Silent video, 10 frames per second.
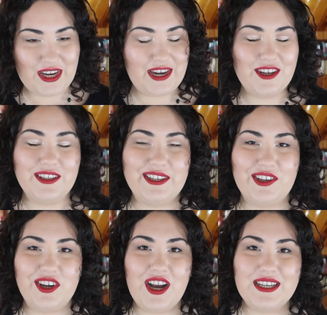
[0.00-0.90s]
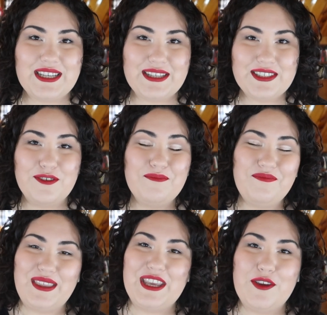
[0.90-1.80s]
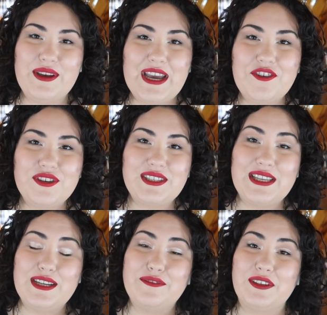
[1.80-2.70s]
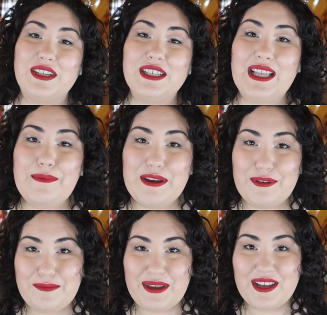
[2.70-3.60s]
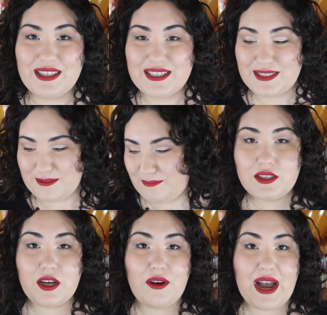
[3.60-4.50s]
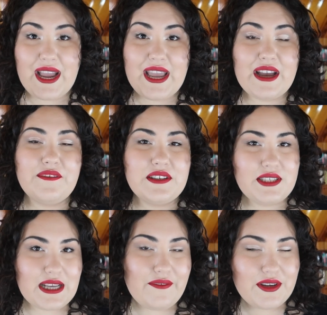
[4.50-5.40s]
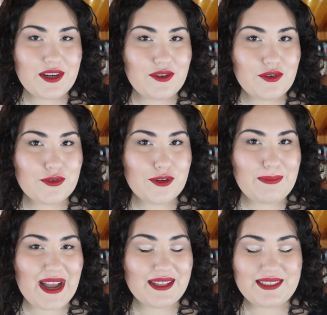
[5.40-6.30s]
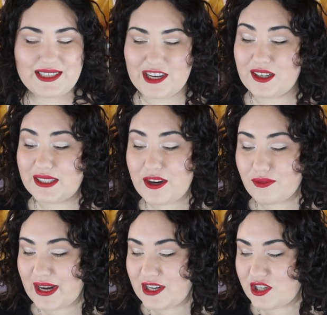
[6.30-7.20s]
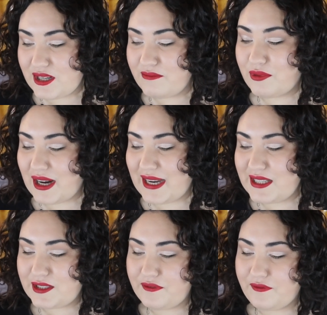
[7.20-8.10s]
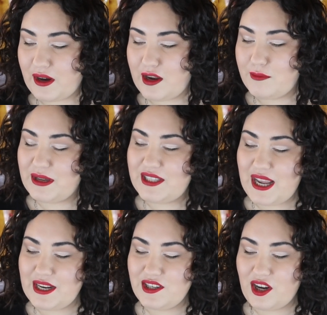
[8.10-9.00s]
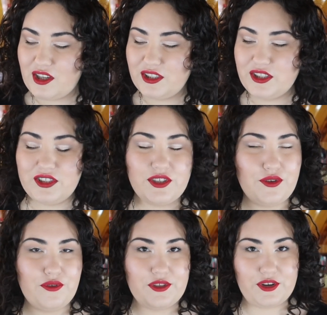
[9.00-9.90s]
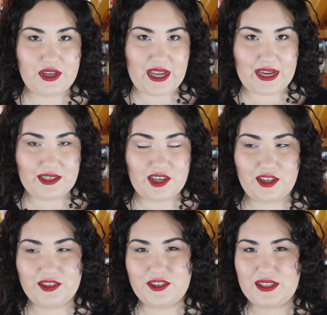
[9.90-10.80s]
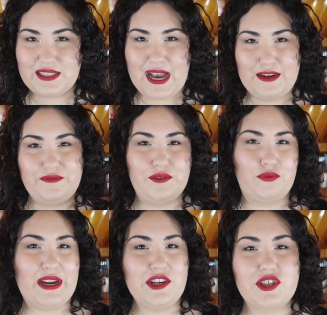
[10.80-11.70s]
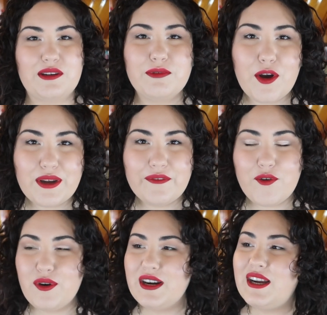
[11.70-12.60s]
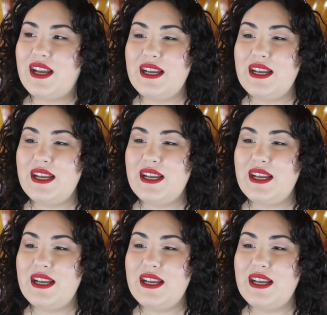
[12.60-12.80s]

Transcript: channel and her content. So thank you again, Christina, for collabing with me on this. So I have seven neutral palettes here, and they range in price from ten dollars to thirty-eight dollars, so that's kind of the range that I'm going for.